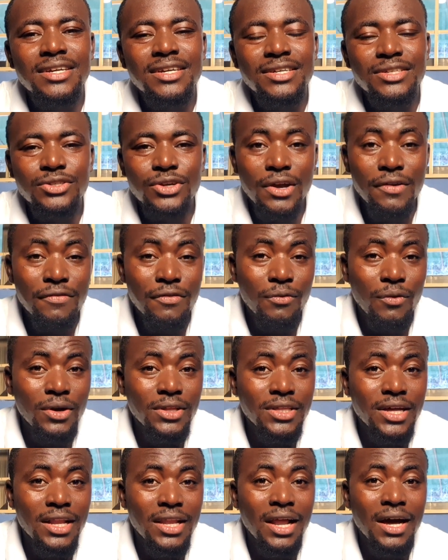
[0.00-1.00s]
So if you
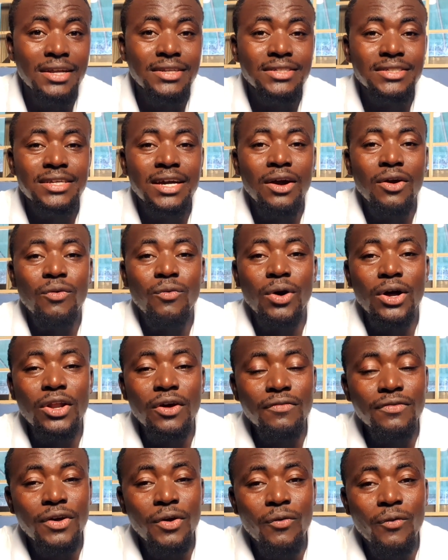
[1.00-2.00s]
want a land, one
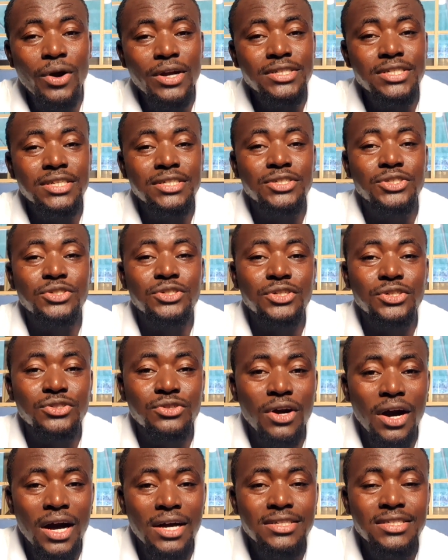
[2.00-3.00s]
of the questions you need
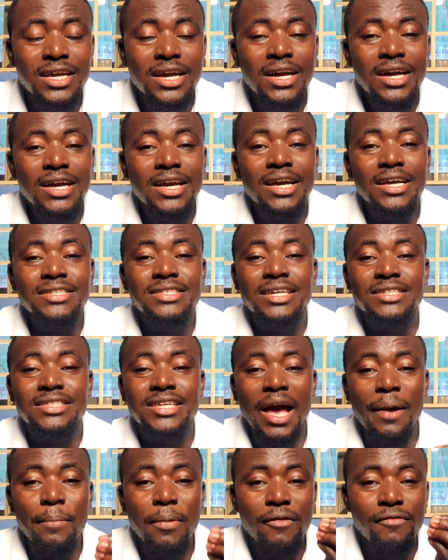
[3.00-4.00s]
to ask is the
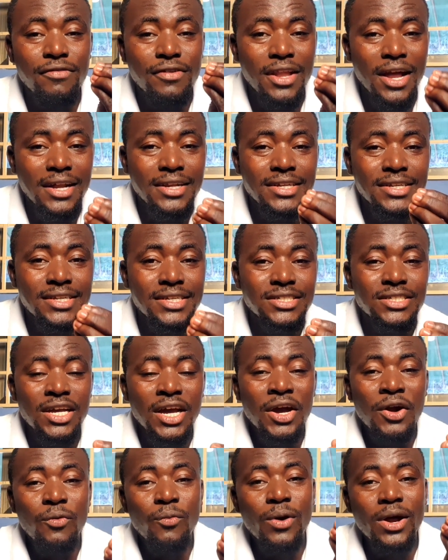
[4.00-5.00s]
type of land it is,
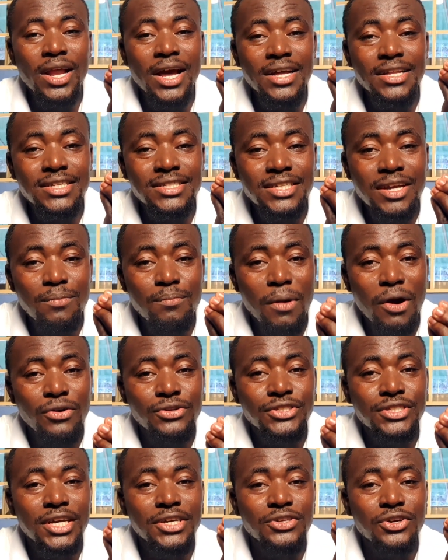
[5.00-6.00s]
whether it is a
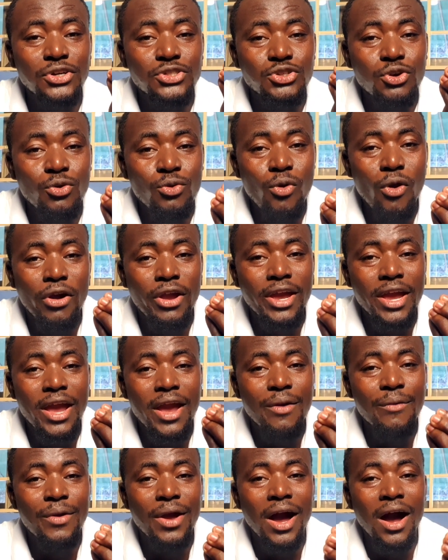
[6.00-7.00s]
mountainous or rocky
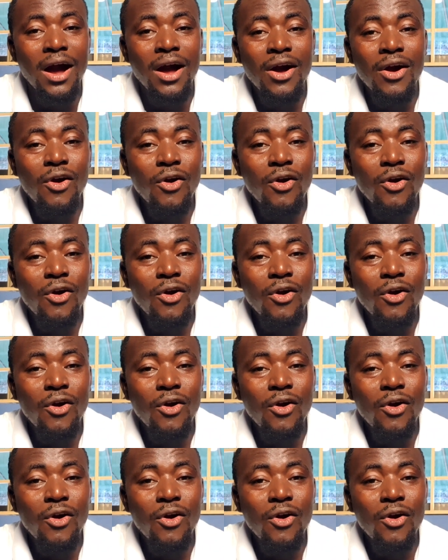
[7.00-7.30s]
area,